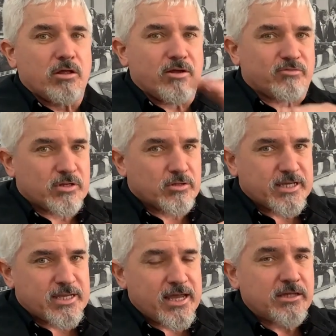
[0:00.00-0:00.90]
if we look
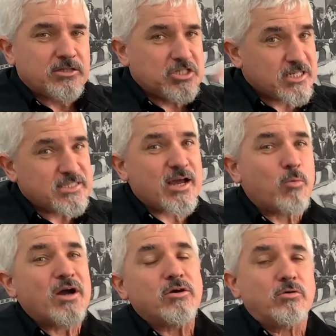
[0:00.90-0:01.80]
again, G is our
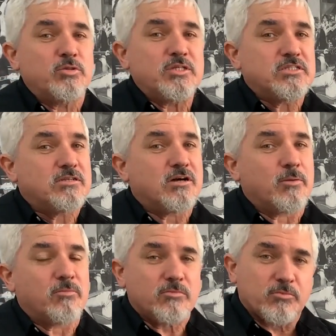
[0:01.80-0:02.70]
one chord this time,